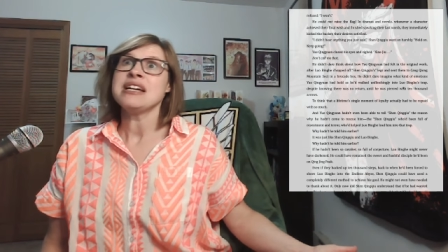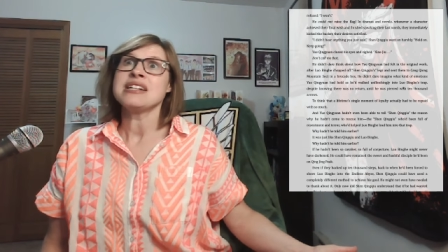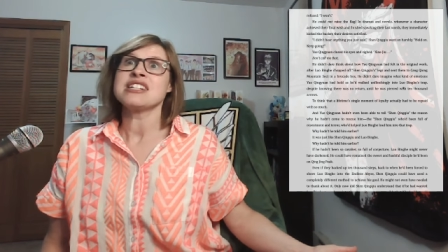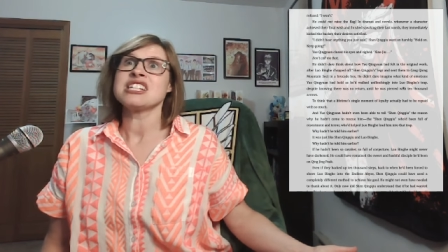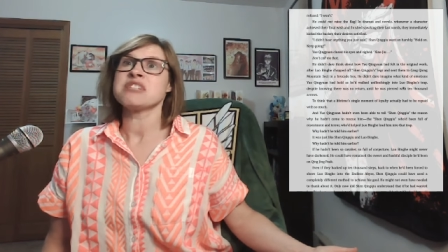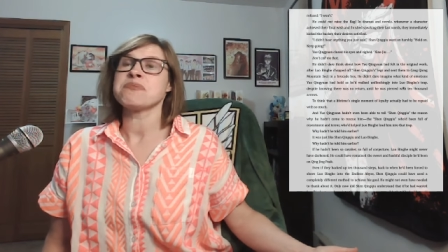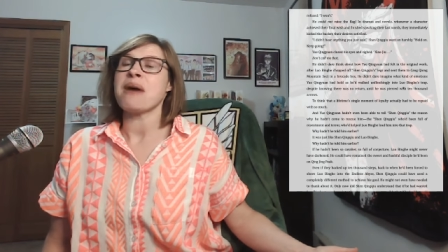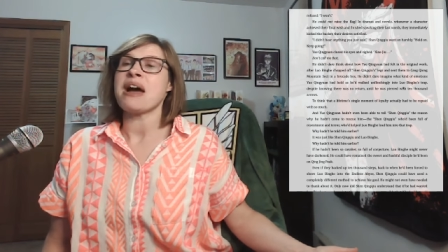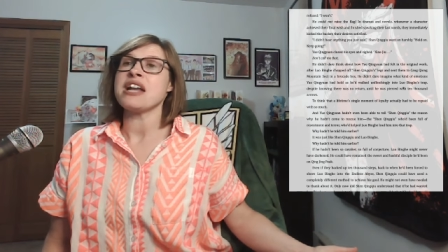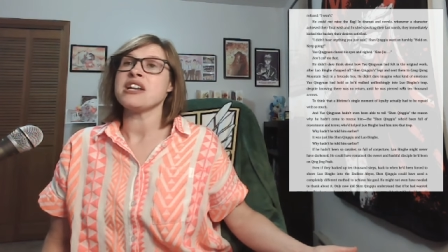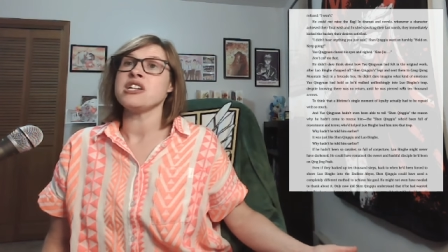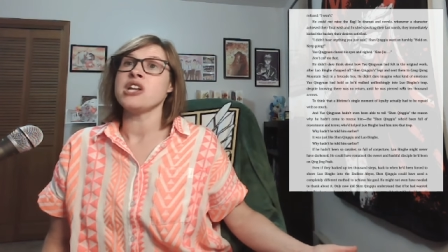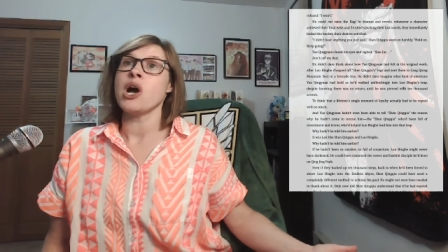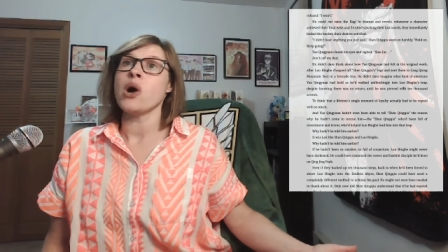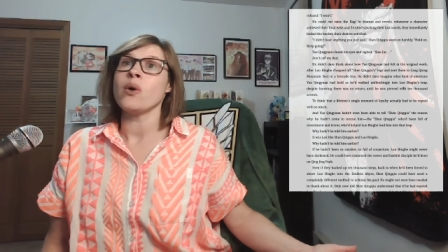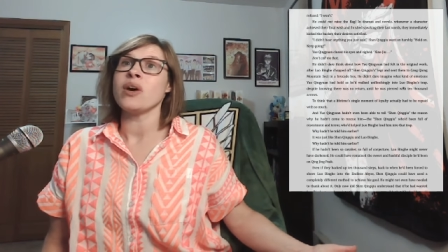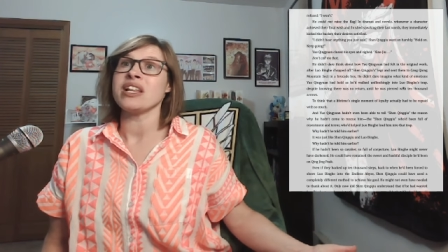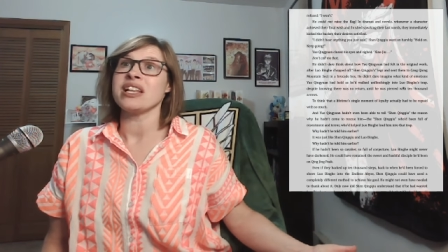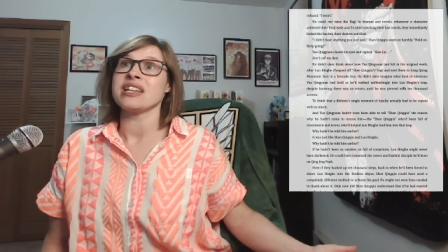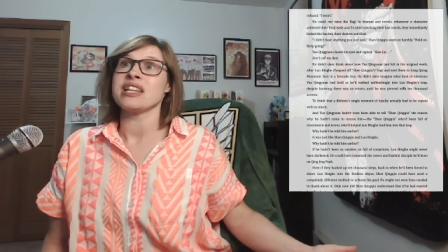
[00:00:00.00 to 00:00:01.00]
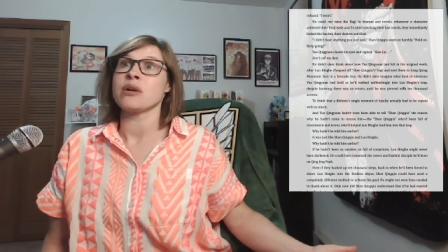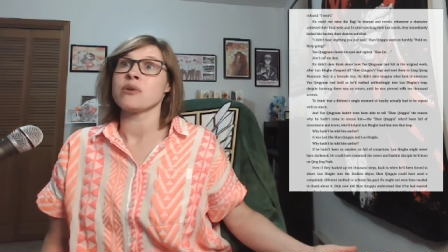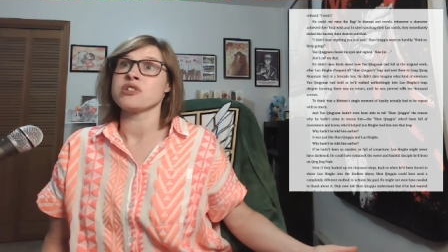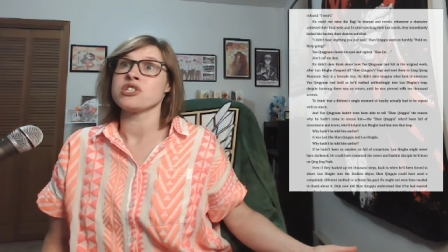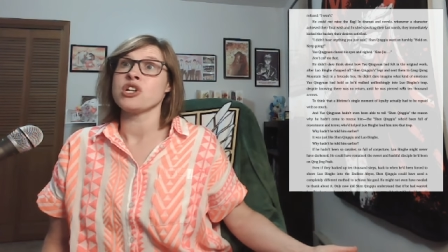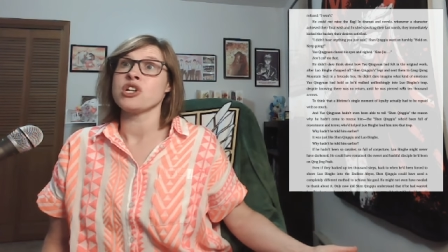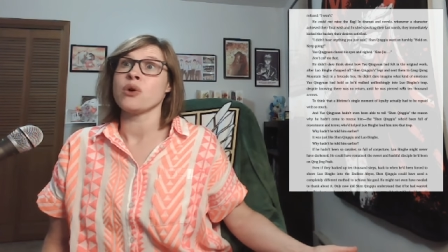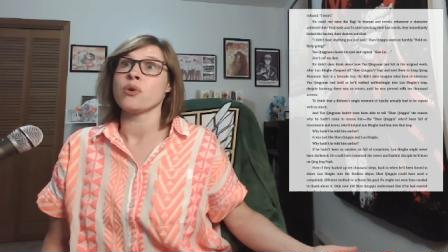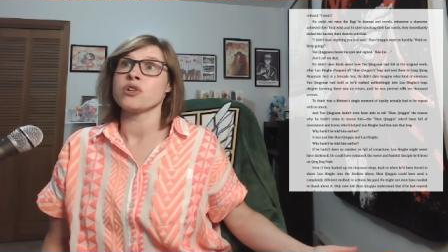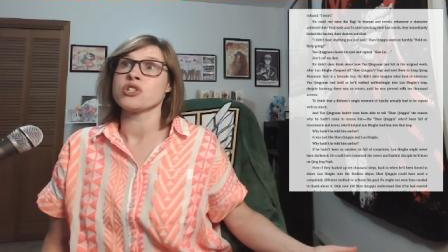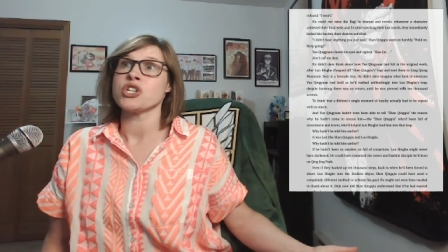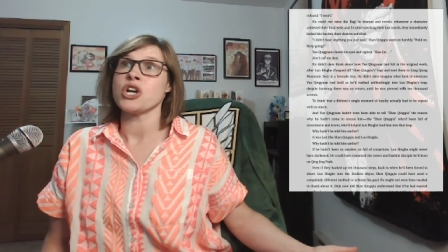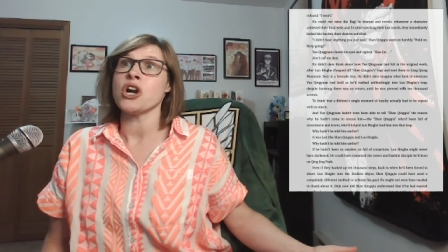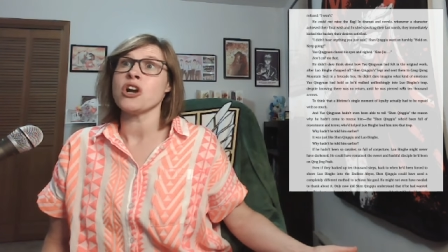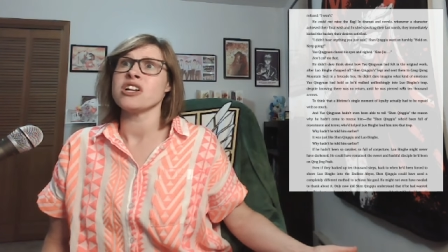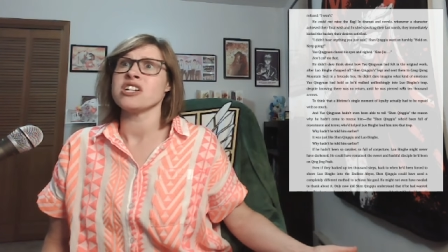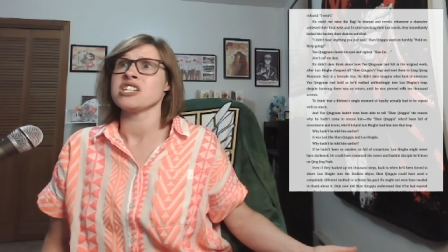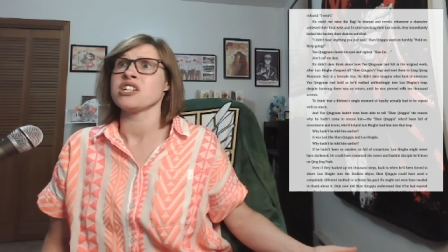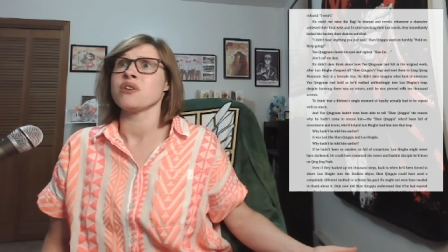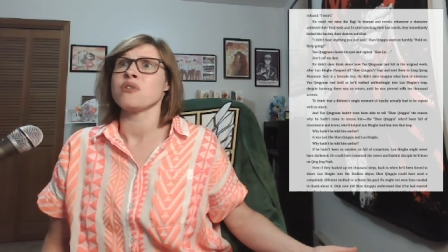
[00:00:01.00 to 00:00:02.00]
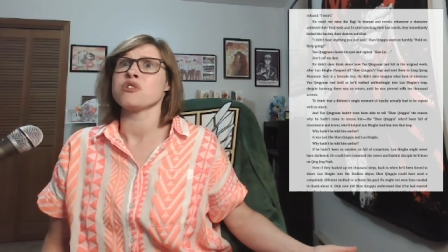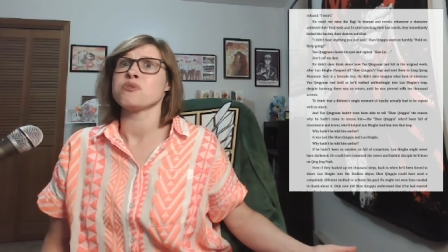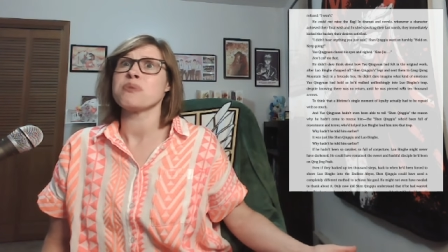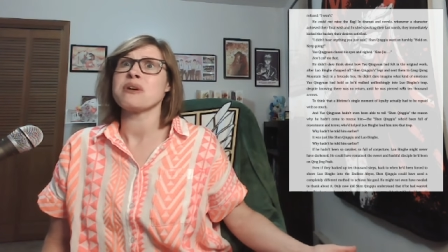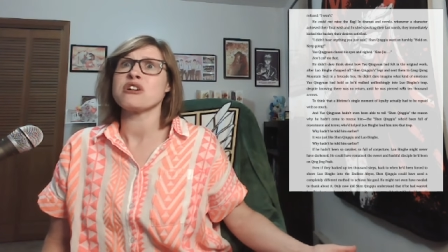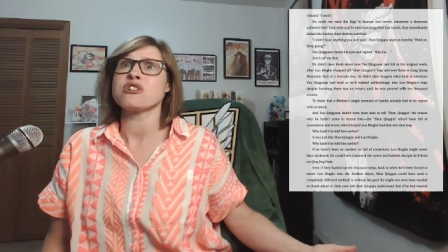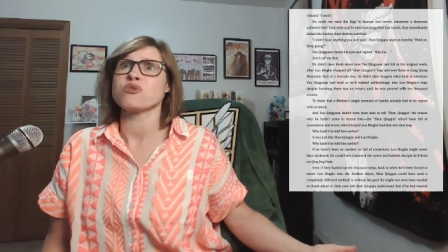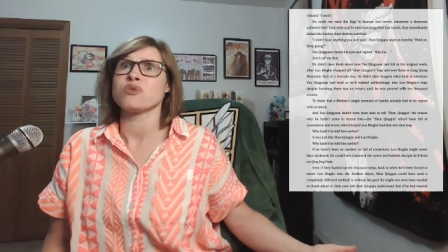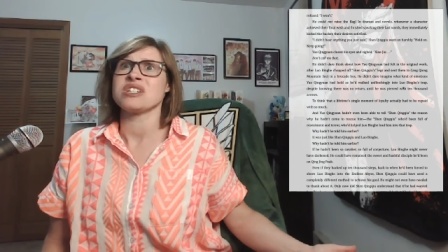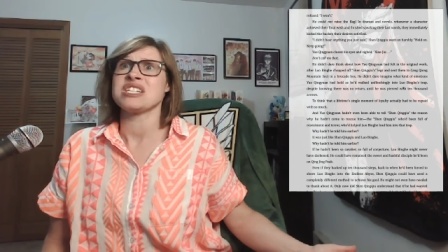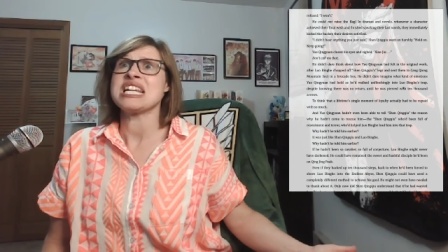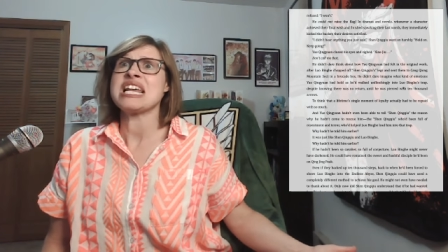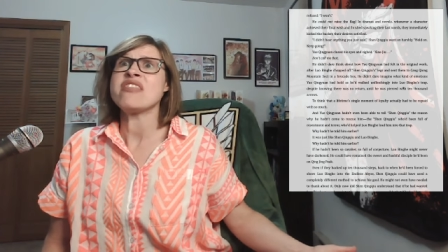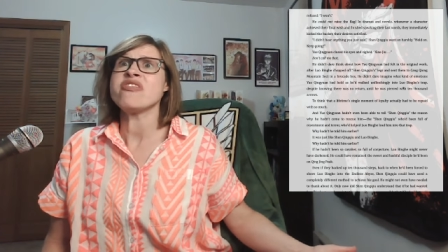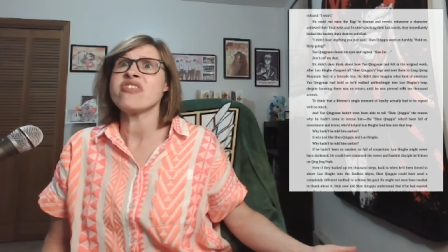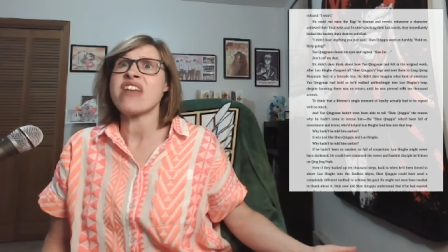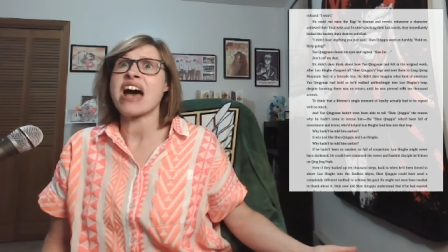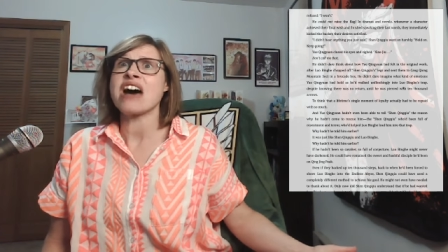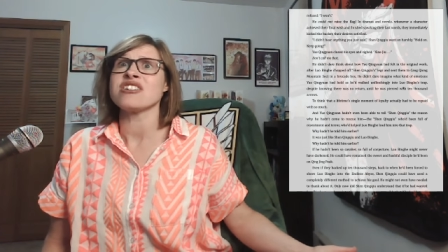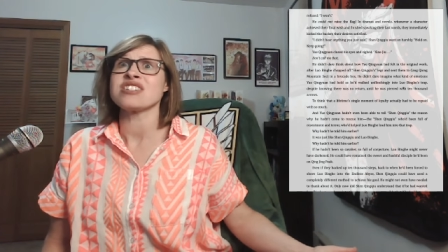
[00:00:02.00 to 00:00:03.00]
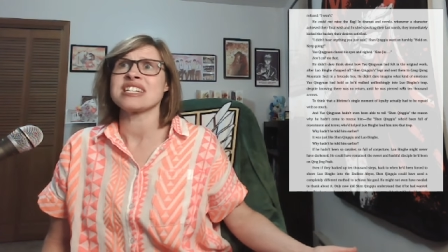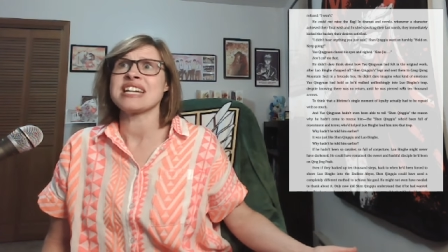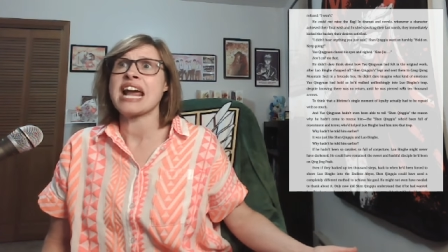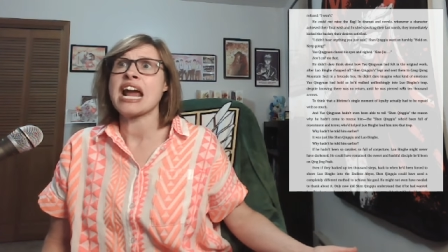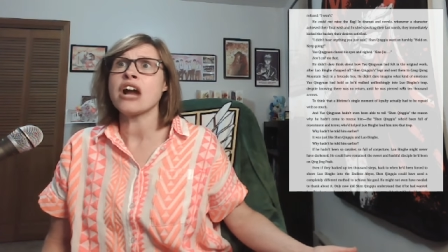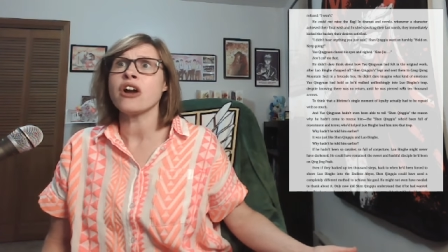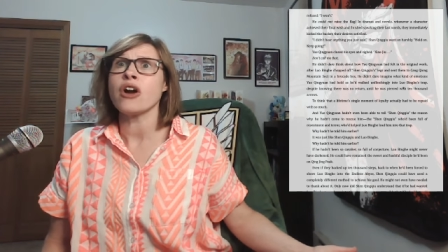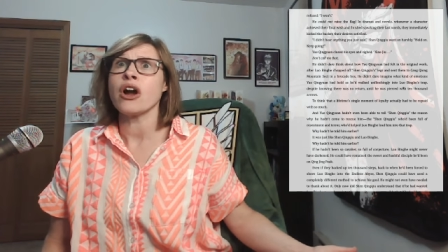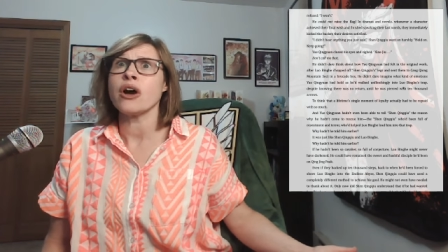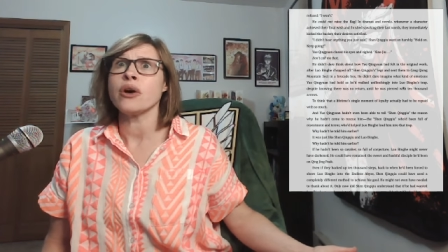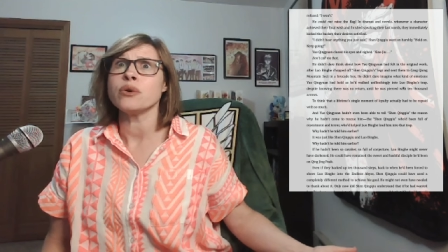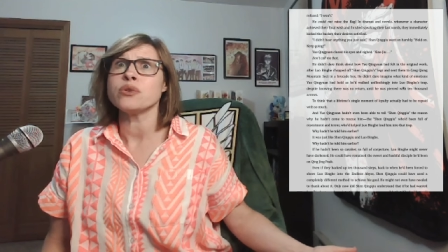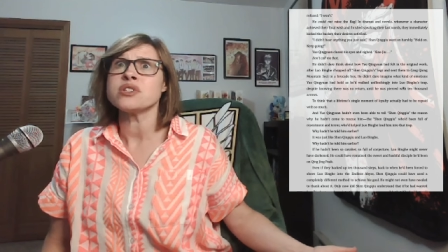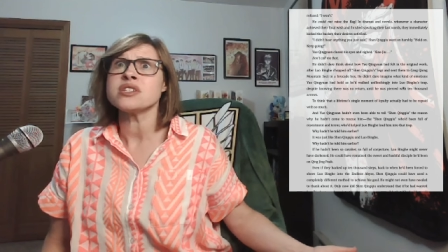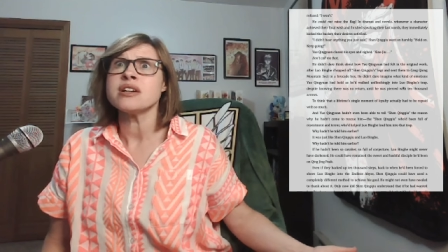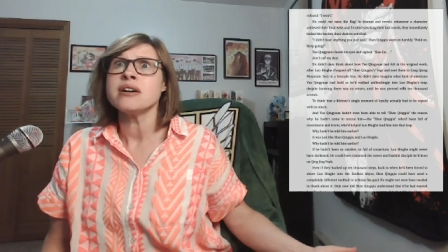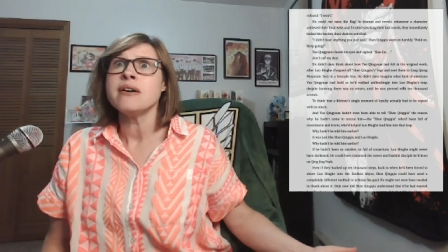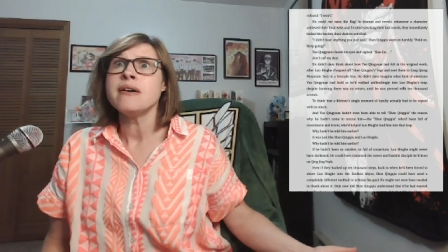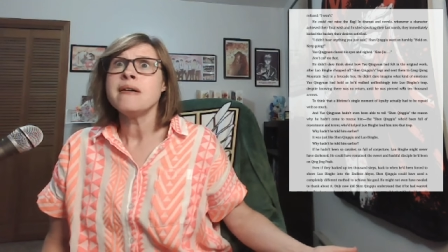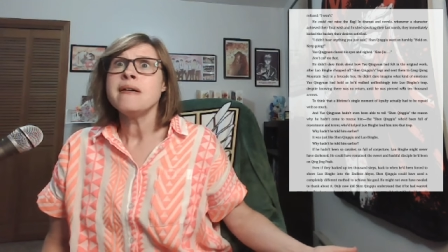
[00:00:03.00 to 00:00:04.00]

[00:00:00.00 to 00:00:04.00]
despite knowing that there was no return until he was pierced with 10,000 arrows.